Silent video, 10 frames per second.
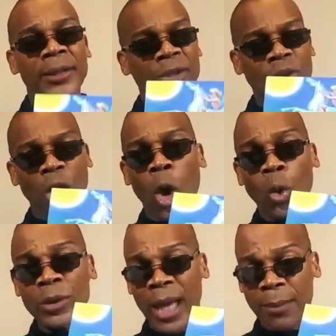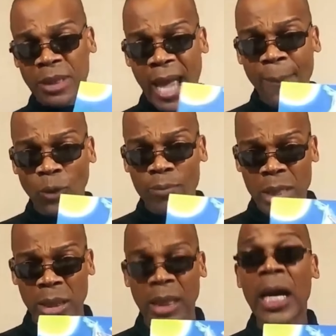that there's a whole damn chapter
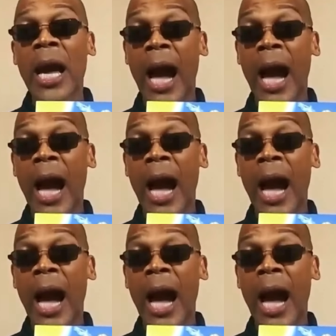missing